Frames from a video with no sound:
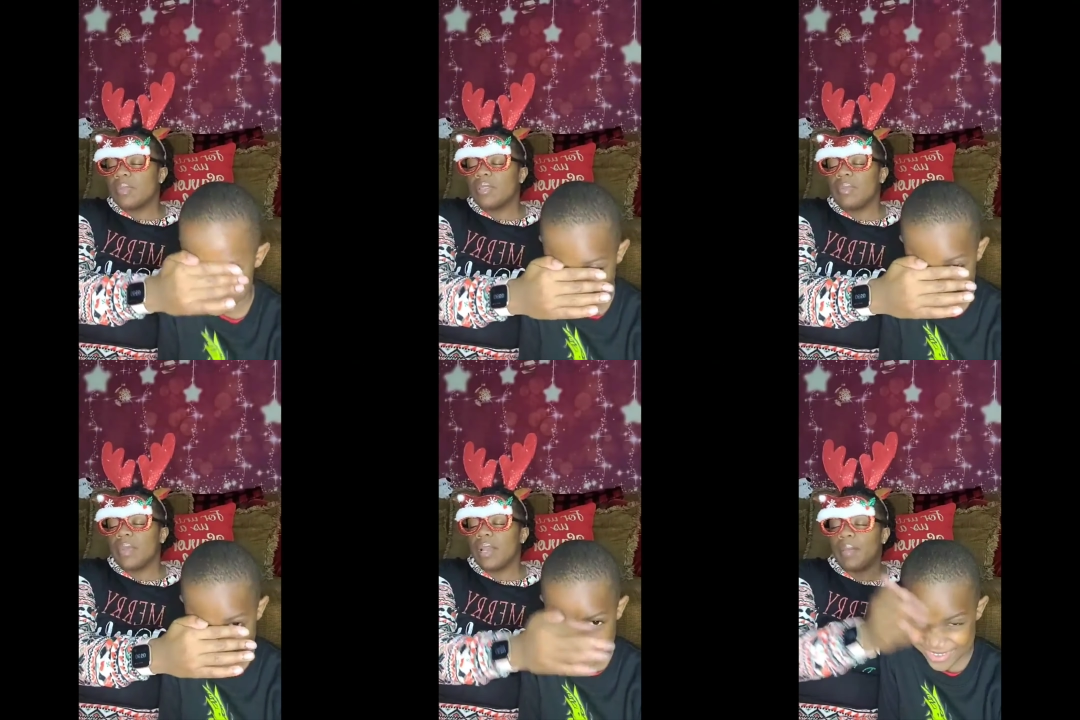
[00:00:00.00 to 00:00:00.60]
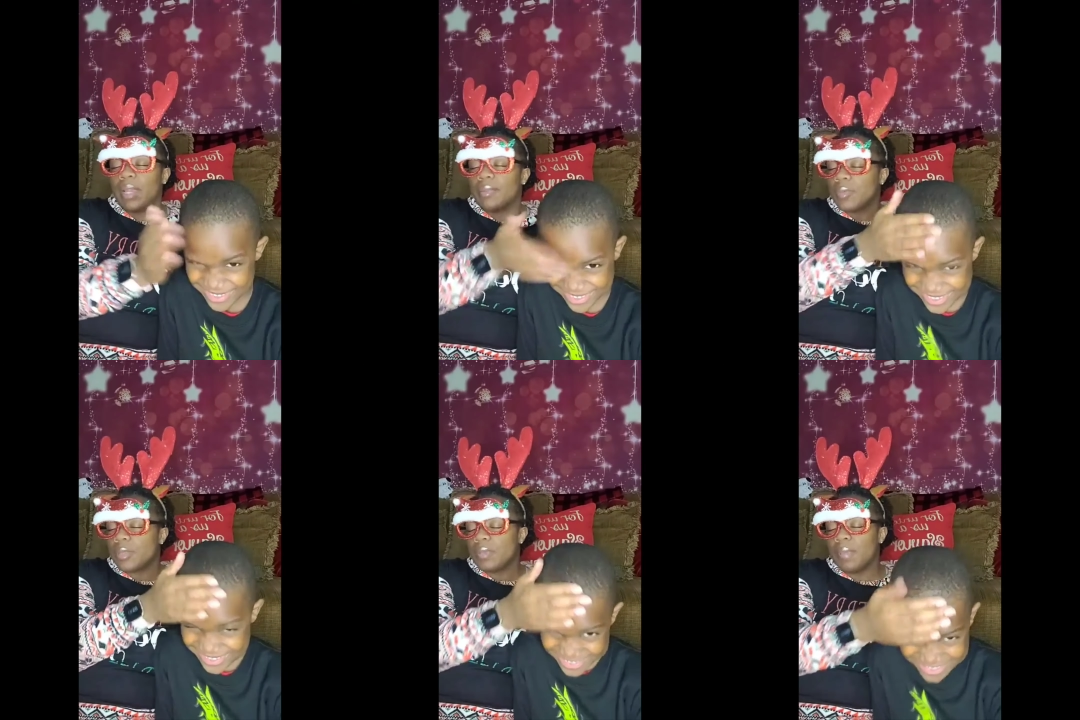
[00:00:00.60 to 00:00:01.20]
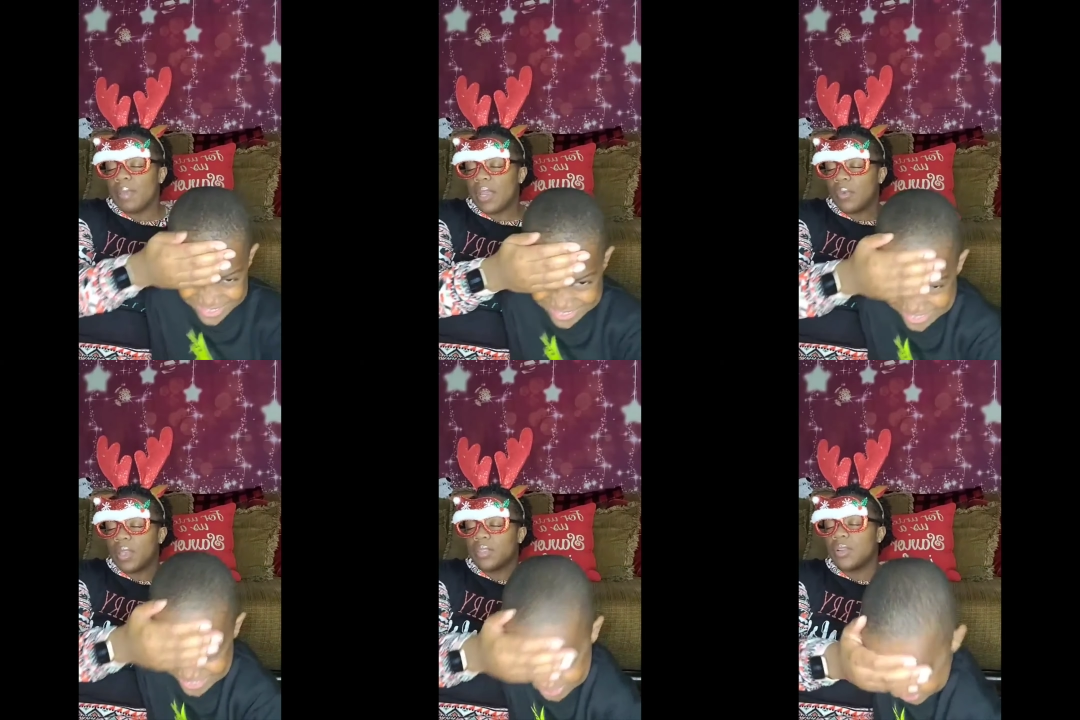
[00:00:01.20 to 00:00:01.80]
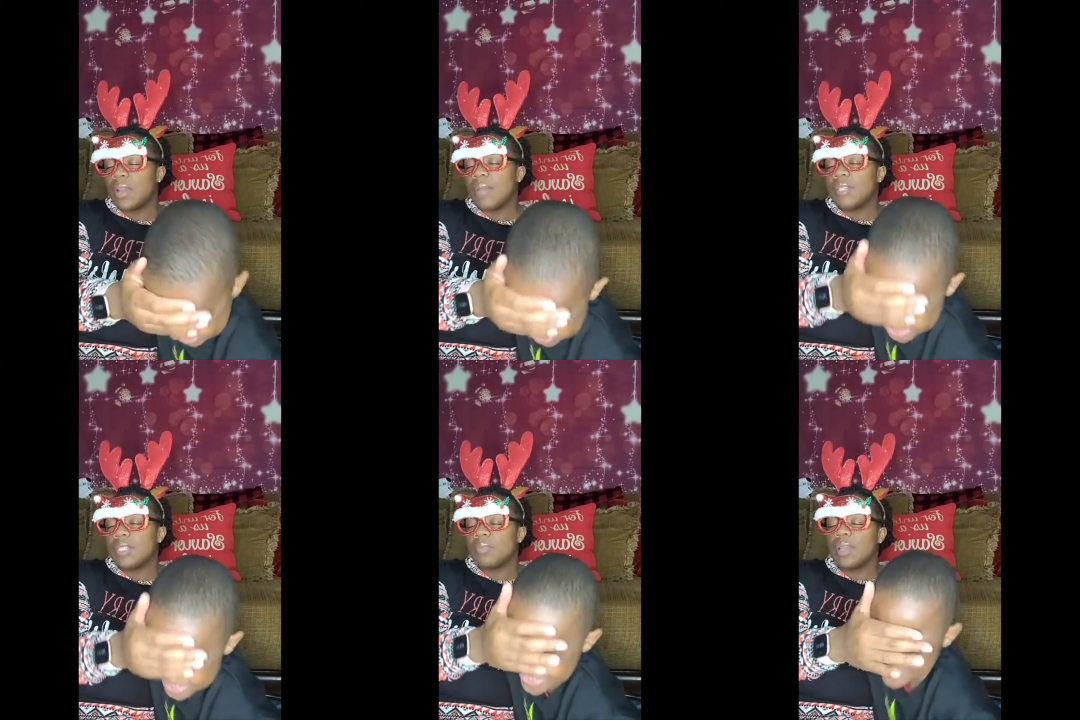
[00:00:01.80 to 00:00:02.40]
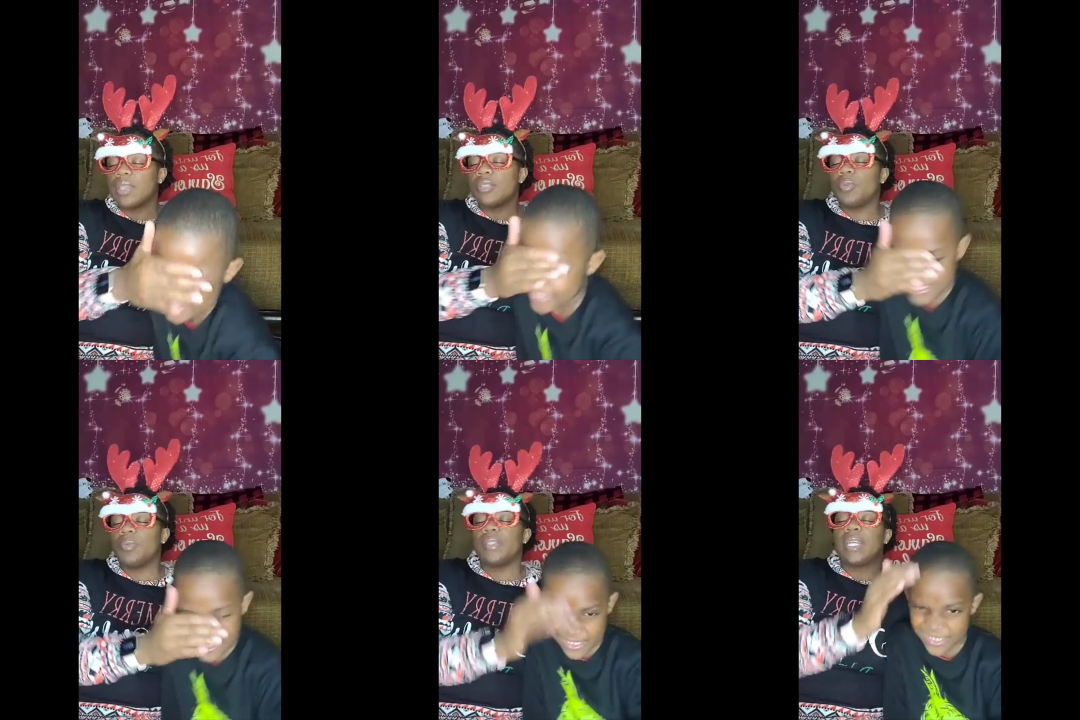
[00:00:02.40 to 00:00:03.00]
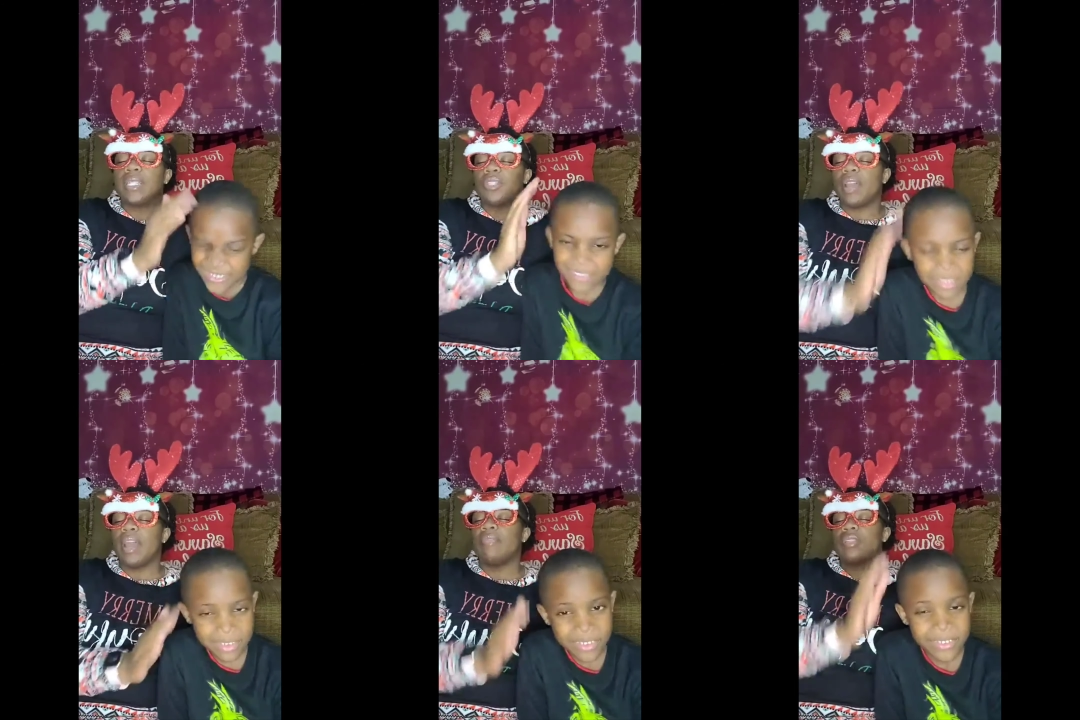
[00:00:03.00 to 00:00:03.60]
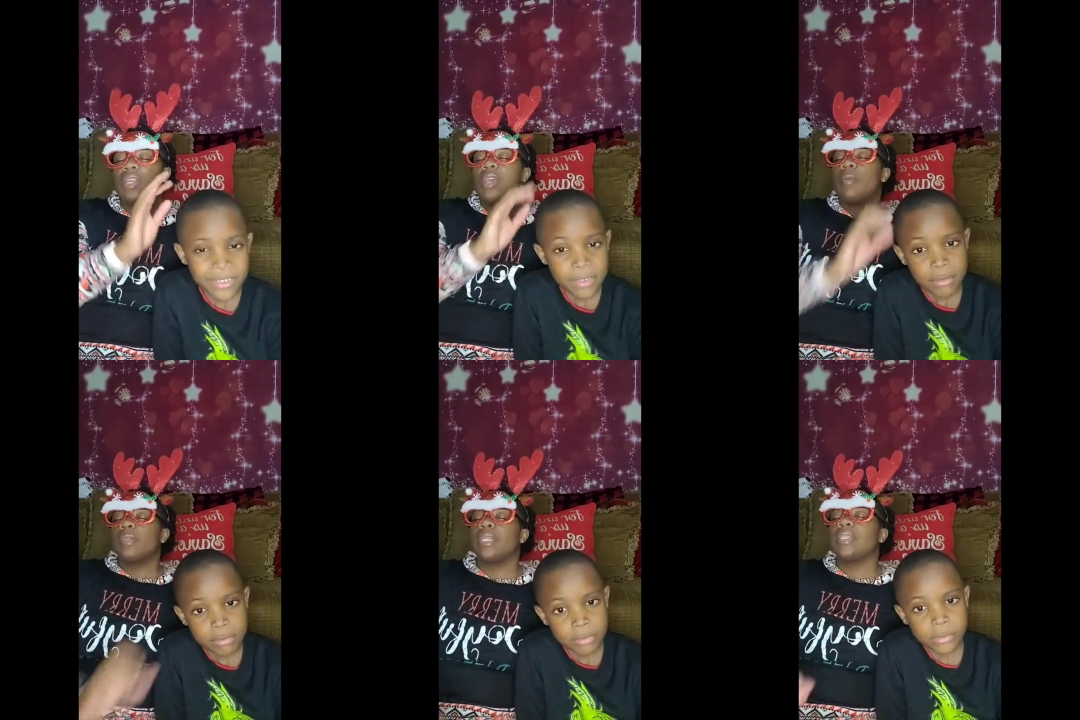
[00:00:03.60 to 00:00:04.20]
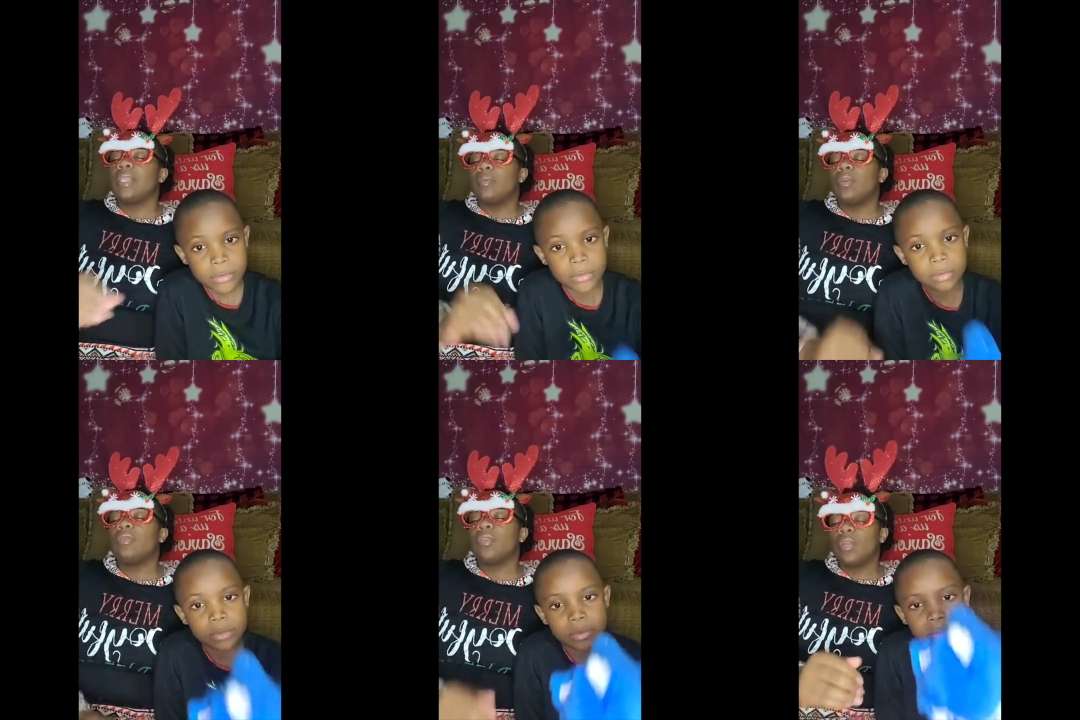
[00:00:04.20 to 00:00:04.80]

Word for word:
Speaker 1: to be coming up, supposed to be bad weather. So, God, we just pray that you would protect the drivers, protect them on the road, keep